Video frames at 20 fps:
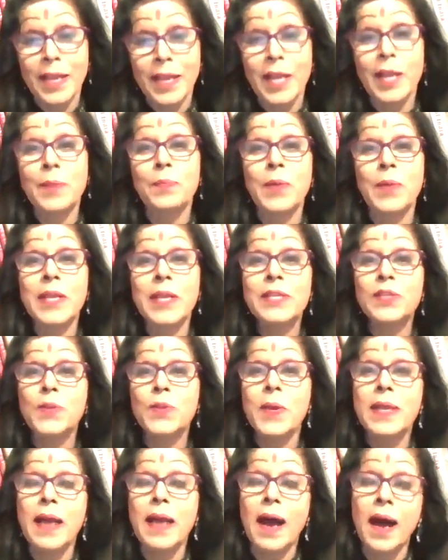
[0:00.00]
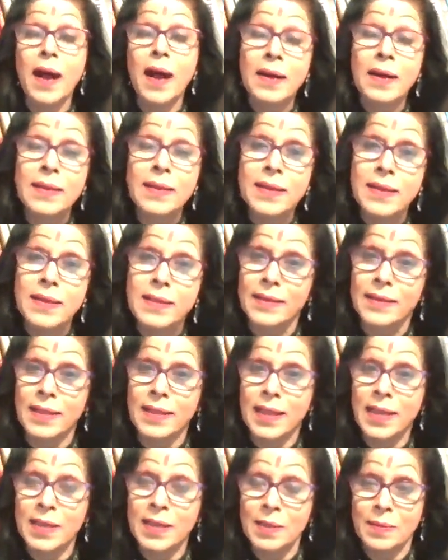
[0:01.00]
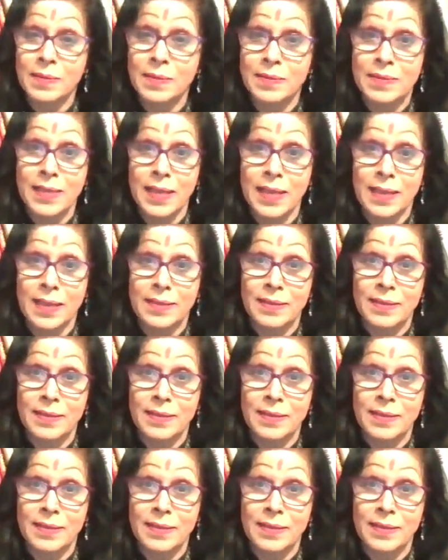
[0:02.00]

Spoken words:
It brings you an anand inside.